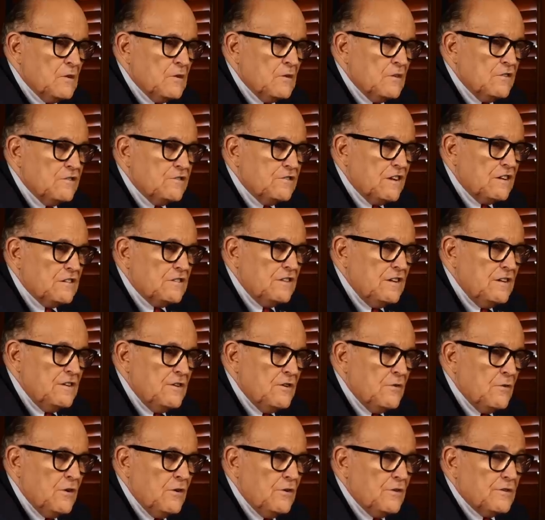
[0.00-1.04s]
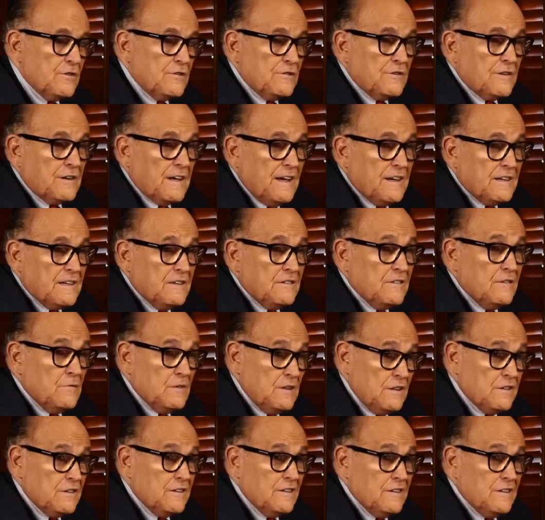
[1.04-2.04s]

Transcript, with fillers: or a sixteen year old can look eight. This